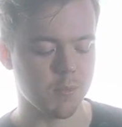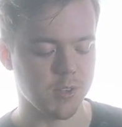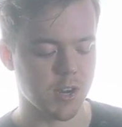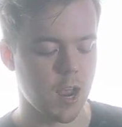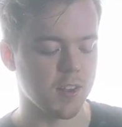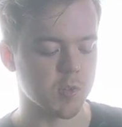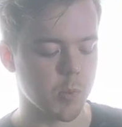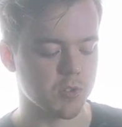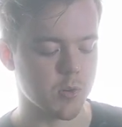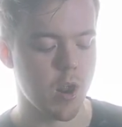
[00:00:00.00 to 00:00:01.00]
You're kind of
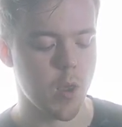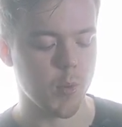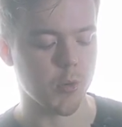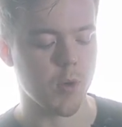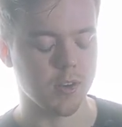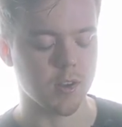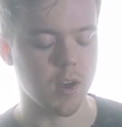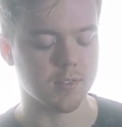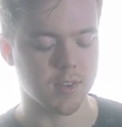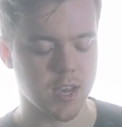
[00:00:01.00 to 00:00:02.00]
supposed to run it with a red
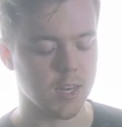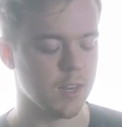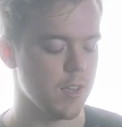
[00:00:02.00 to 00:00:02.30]
dot sight,